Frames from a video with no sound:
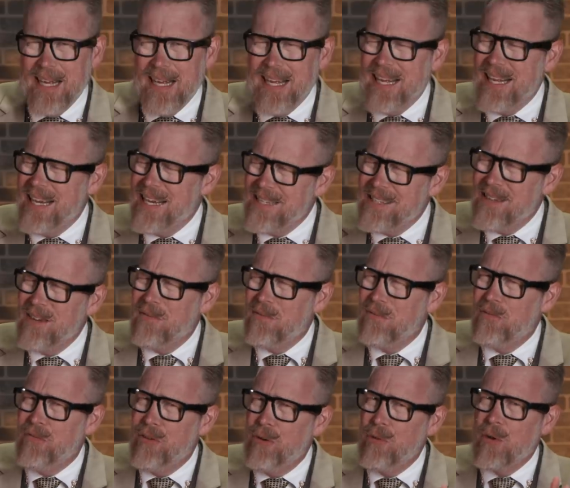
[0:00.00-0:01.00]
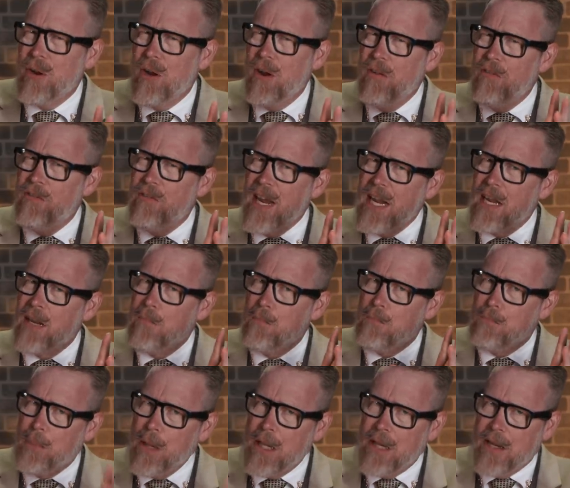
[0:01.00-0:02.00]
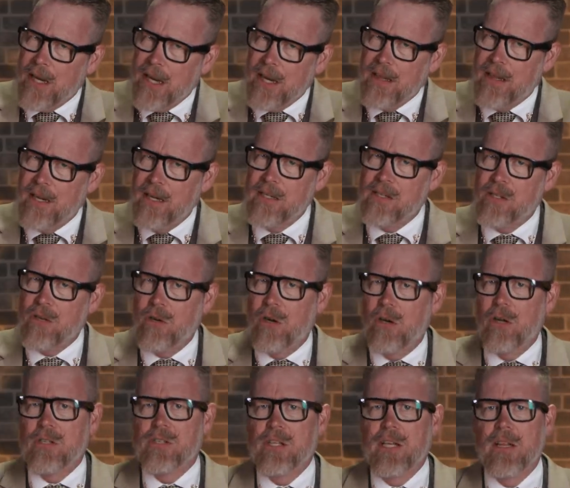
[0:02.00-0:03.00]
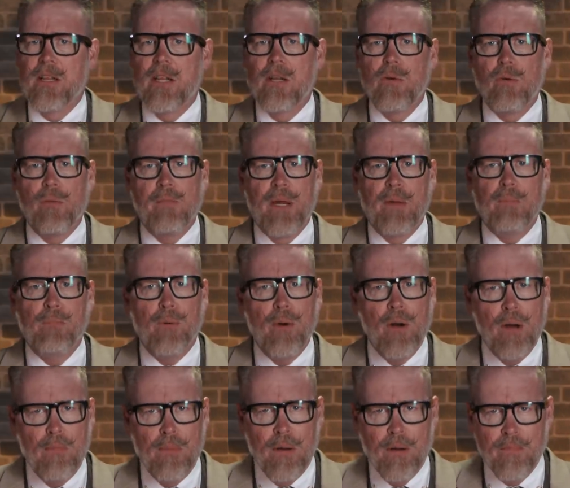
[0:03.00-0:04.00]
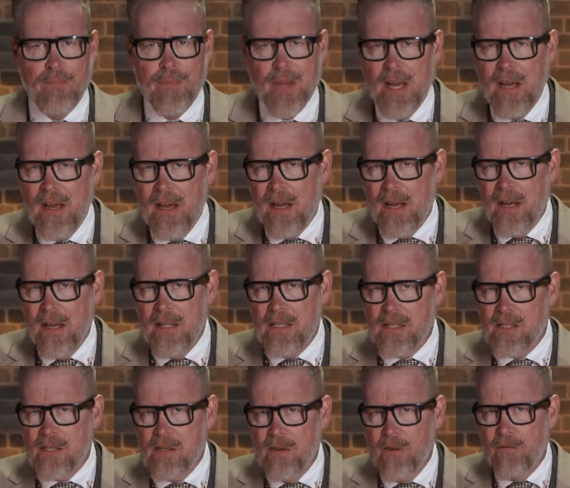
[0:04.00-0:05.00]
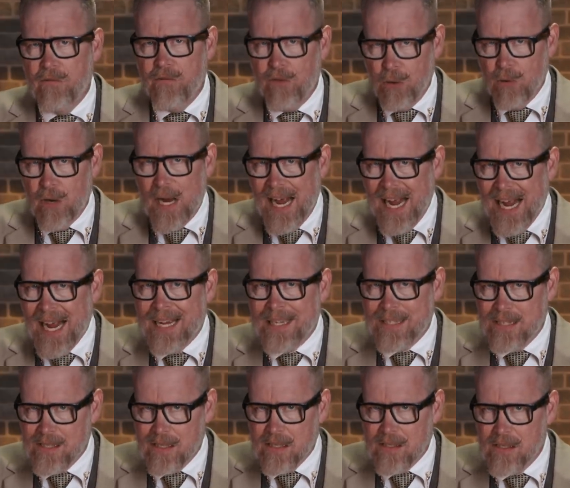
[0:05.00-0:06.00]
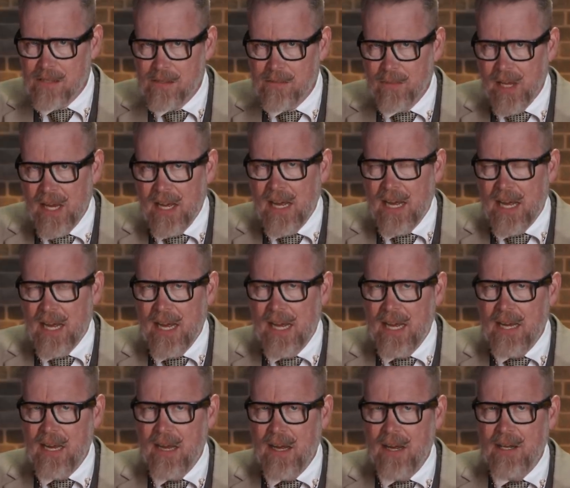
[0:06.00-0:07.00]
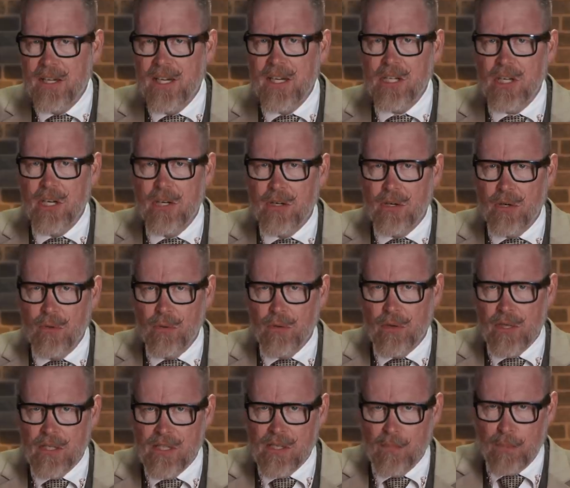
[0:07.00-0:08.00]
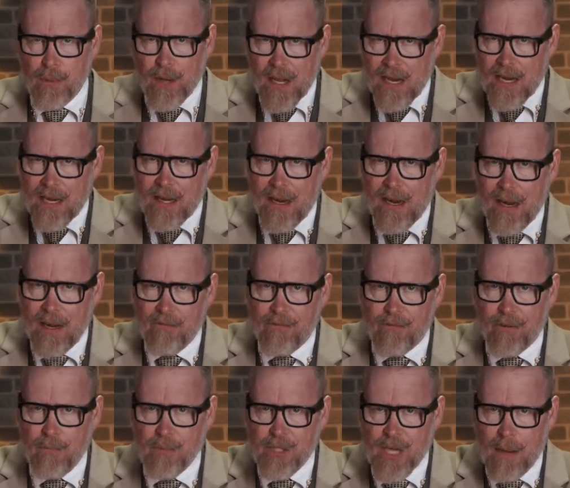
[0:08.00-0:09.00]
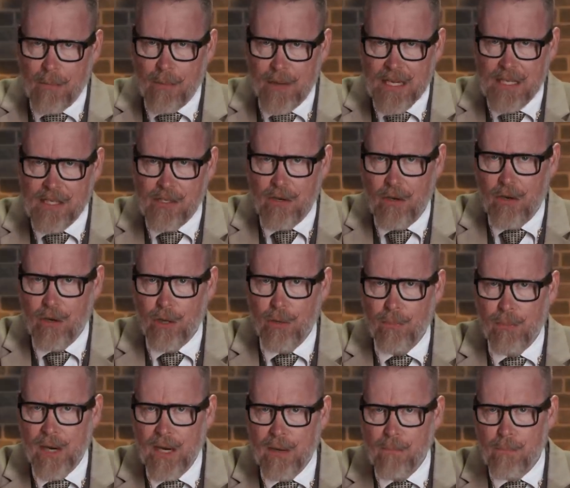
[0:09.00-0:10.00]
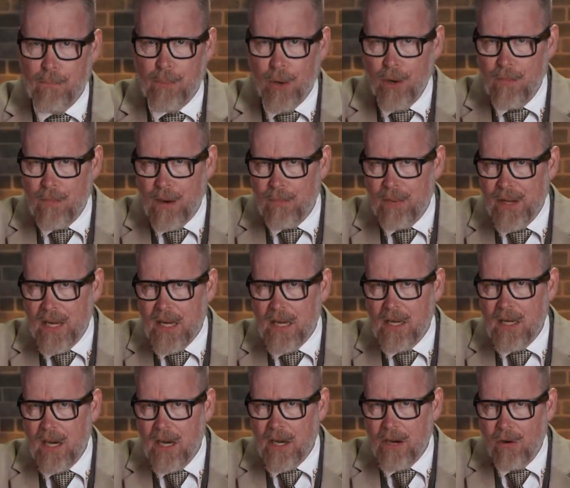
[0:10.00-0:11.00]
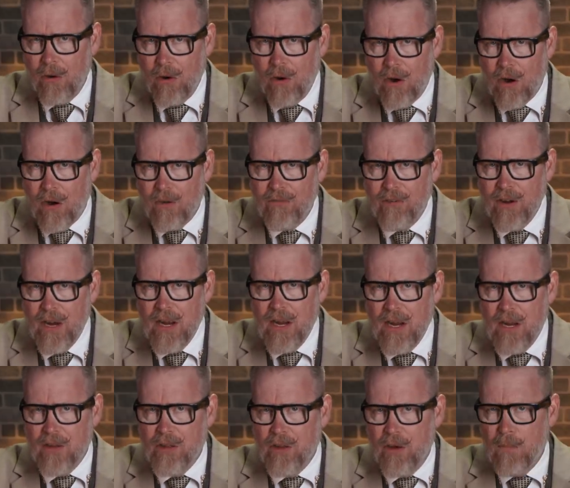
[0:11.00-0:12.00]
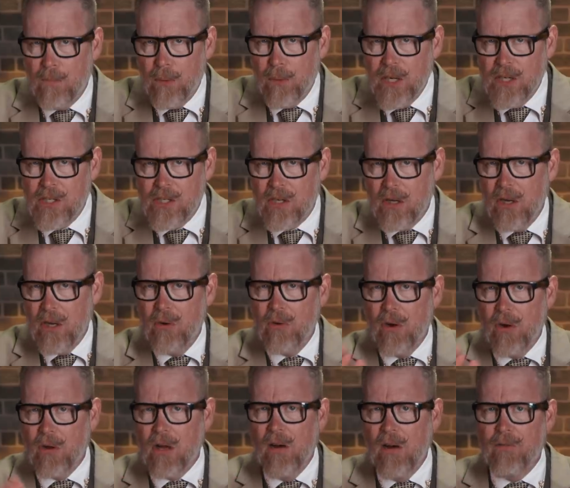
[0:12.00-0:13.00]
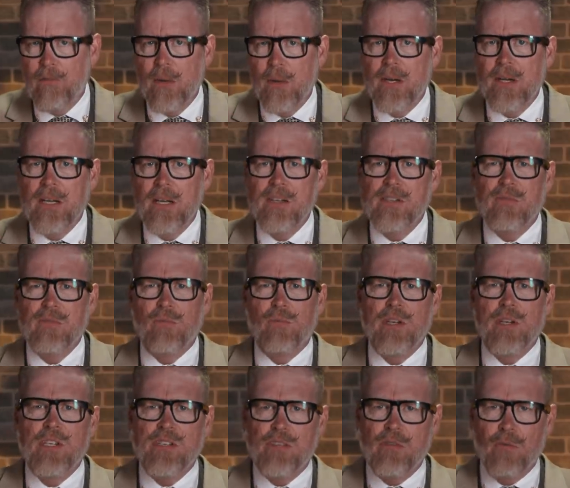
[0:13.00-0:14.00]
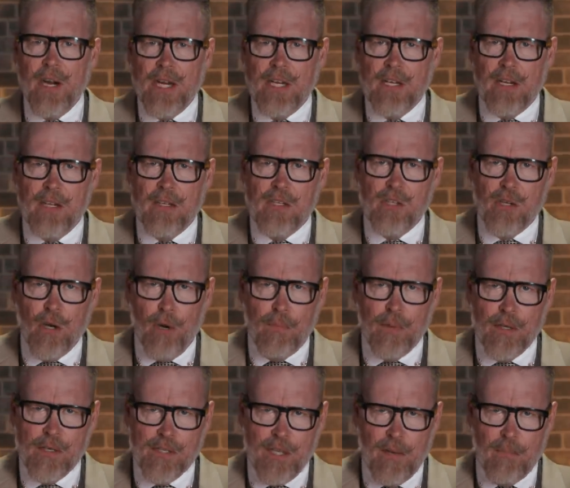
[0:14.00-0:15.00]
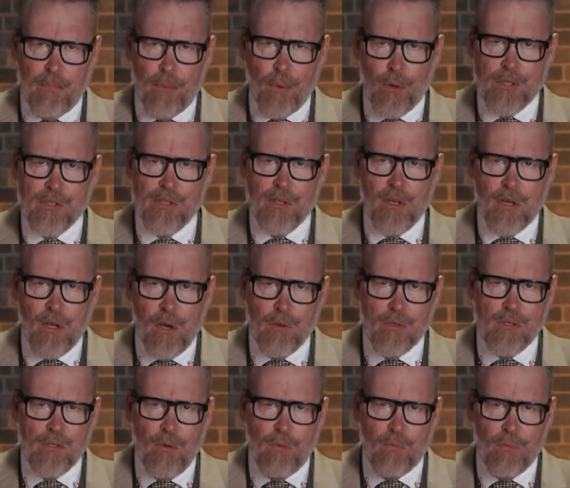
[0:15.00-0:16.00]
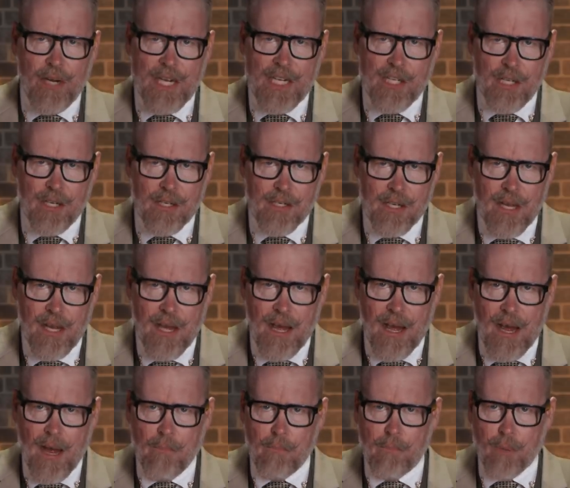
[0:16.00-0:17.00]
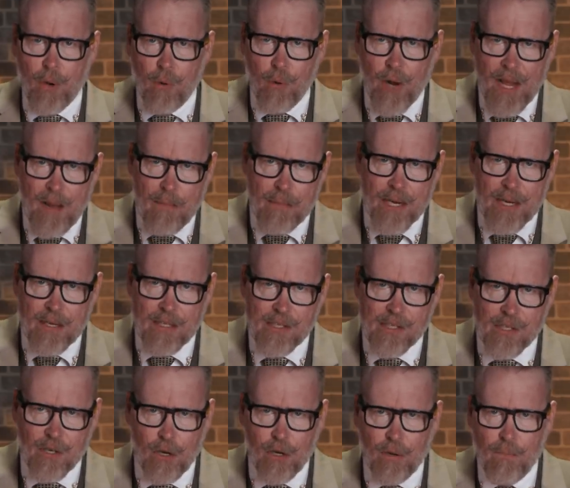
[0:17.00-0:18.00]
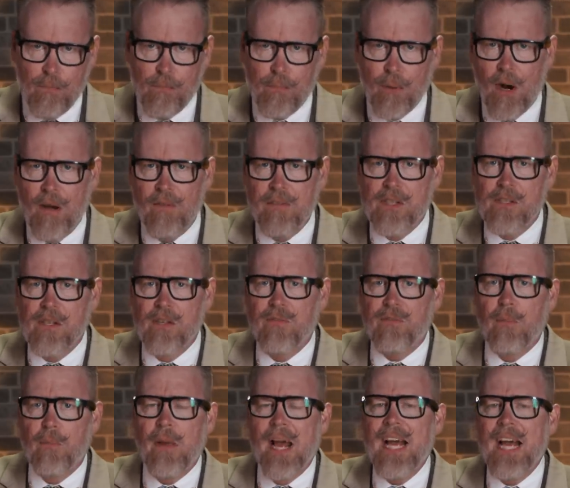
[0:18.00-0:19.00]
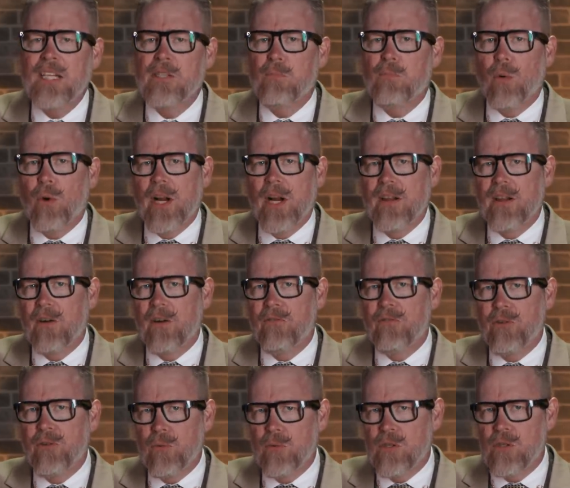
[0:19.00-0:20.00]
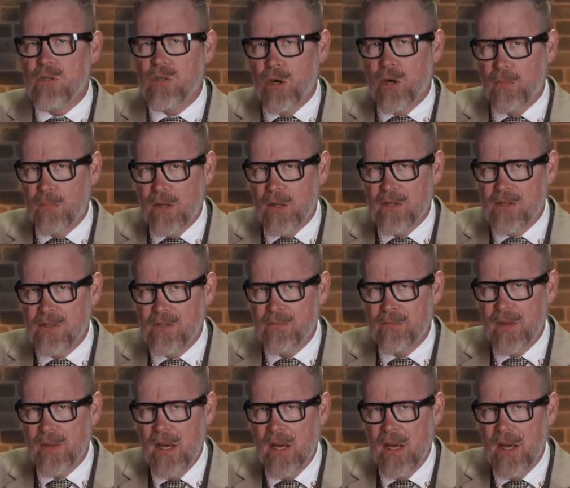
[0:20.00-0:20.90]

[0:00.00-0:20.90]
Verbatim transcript: It isn't food availability that is causing the looming problem. It's food access. In addition to the supply line from Japanese-occupied Burma being cut off, the British colonial government has restricted surplus imports to coastal regions and prohibited certain provinces from exporting their food surplus.